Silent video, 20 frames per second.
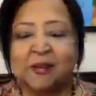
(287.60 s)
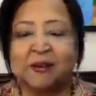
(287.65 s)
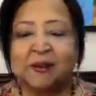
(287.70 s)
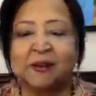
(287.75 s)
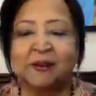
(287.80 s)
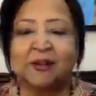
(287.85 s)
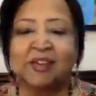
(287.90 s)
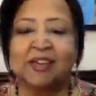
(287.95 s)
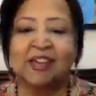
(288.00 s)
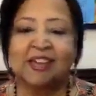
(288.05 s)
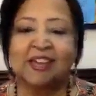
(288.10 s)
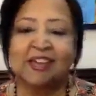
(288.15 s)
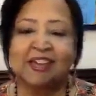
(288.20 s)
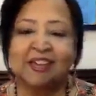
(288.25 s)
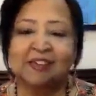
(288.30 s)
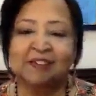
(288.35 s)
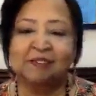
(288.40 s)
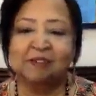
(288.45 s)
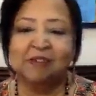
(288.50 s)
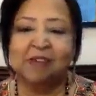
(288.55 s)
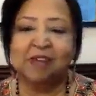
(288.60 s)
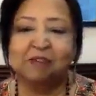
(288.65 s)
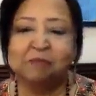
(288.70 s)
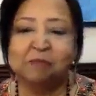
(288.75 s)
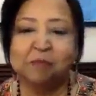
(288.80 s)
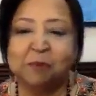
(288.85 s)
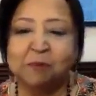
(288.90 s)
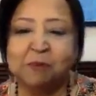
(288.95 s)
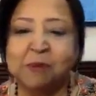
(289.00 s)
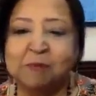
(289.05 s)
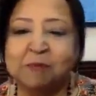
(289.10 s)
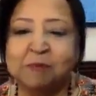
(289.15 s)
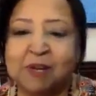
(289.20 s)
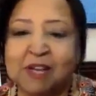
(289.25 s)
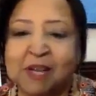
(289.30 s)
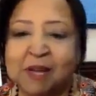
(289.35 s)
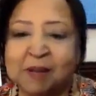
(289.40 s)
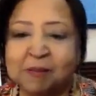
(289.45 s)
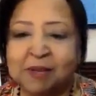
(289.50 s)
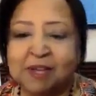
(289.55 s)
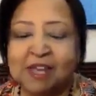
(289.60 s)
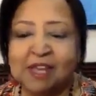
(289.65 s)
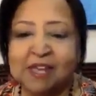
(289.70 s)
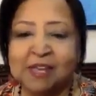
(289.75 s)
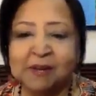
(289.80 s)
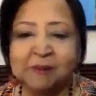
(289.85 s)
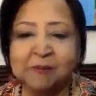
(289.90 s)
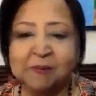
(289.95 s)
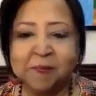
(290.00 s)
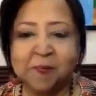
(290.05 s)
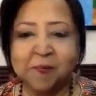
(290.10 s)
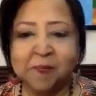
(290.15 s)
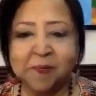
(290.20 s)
Okay, we have more people coming in.